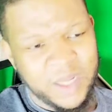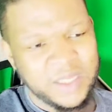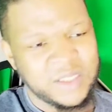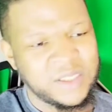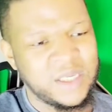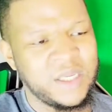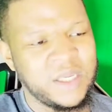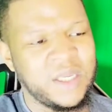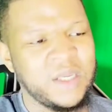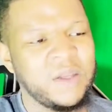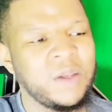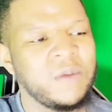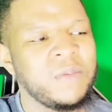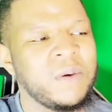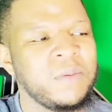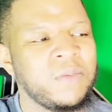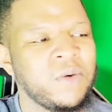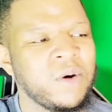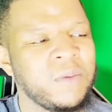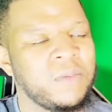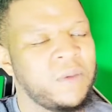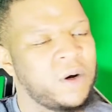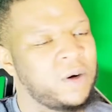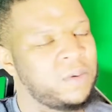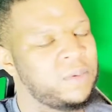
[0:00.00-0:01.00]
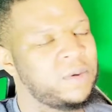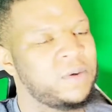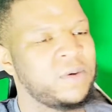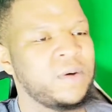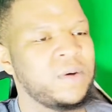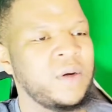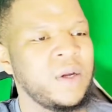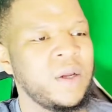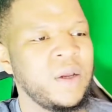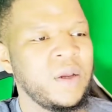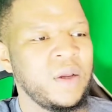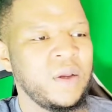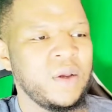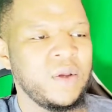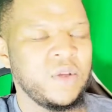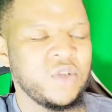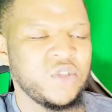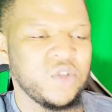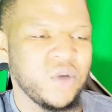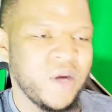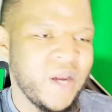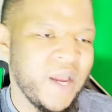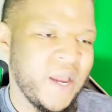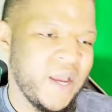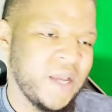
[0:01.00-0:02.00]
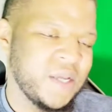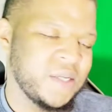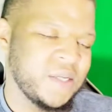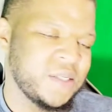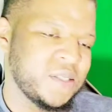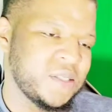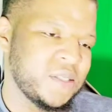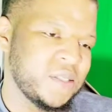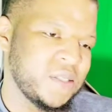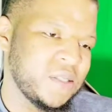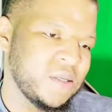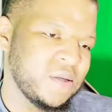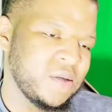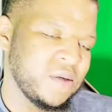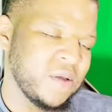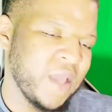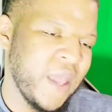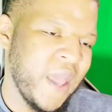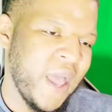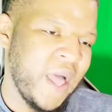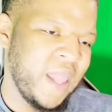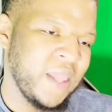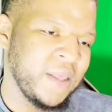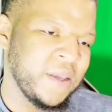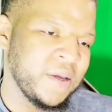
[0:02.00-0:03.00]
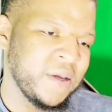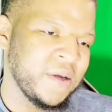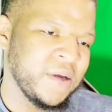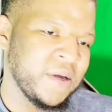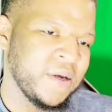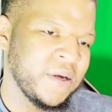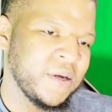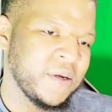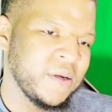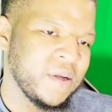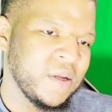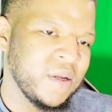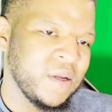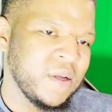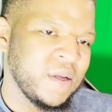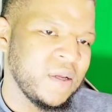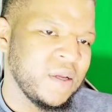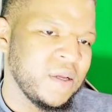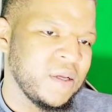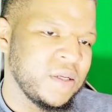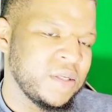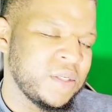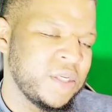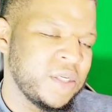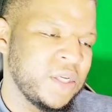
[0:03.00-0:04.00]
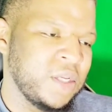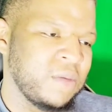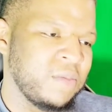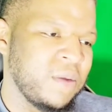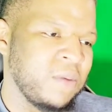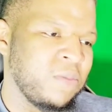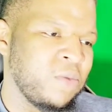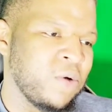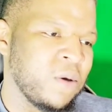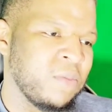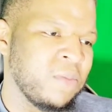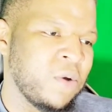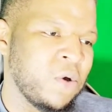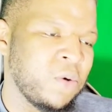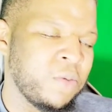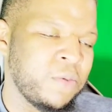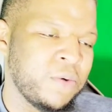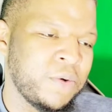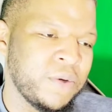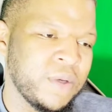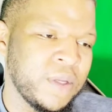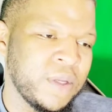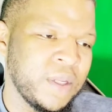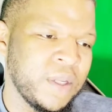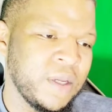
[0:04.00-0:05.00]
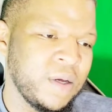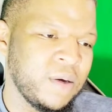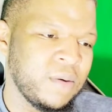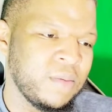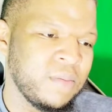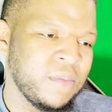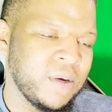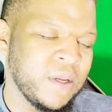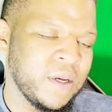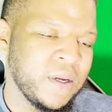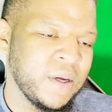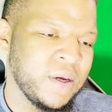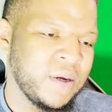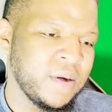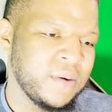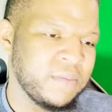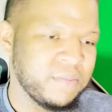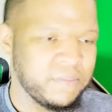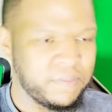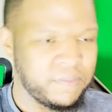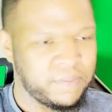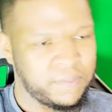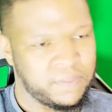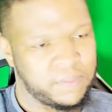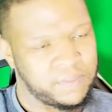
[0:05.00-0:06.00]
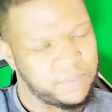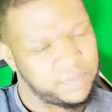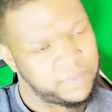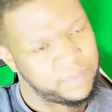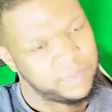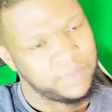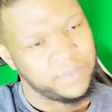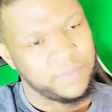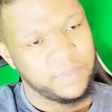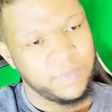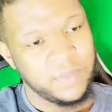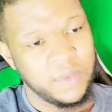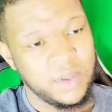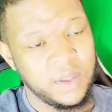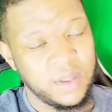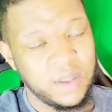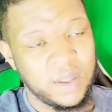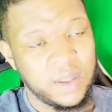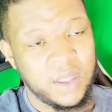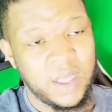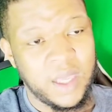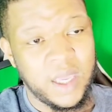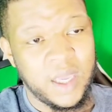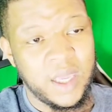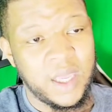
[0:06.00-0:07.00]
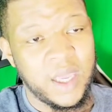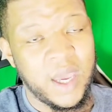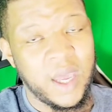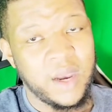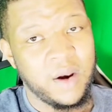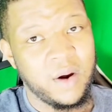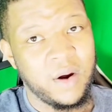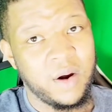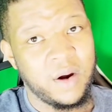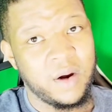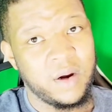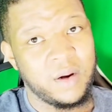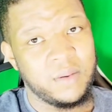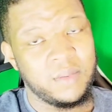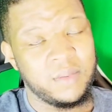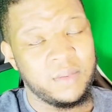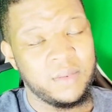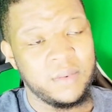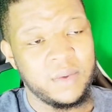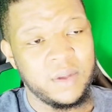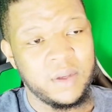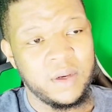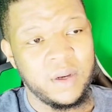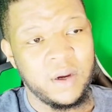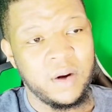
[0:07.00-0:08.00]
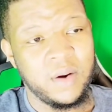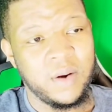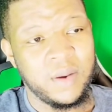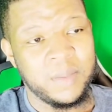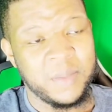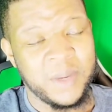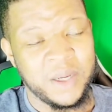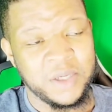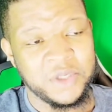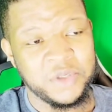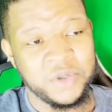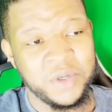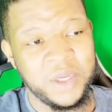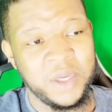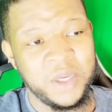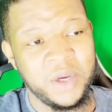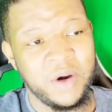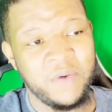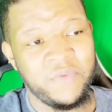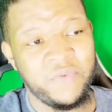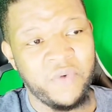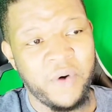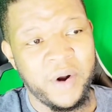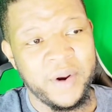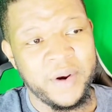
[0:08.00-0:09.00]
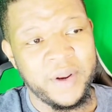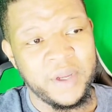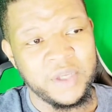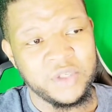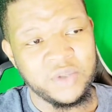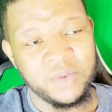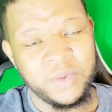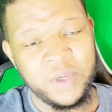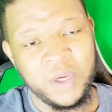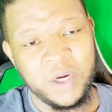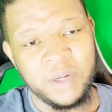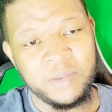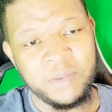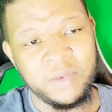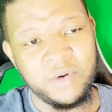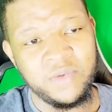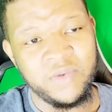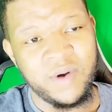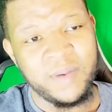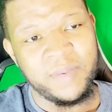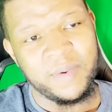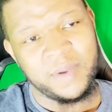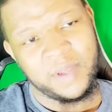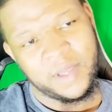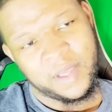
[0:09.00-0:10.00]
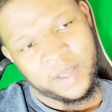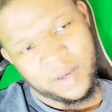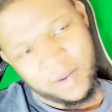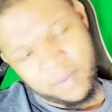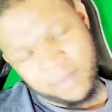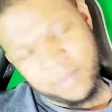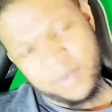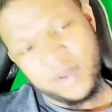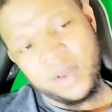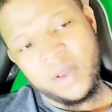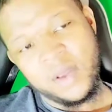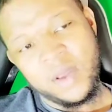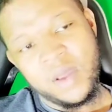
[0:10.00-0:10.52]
I've seen he a little bit more mobile. Trash, Ehlinger seemed to be more mobile than him, but um, yeah, he got an arm. You know, I'm not sure he gonna fall to us, or we gonna move up and get him.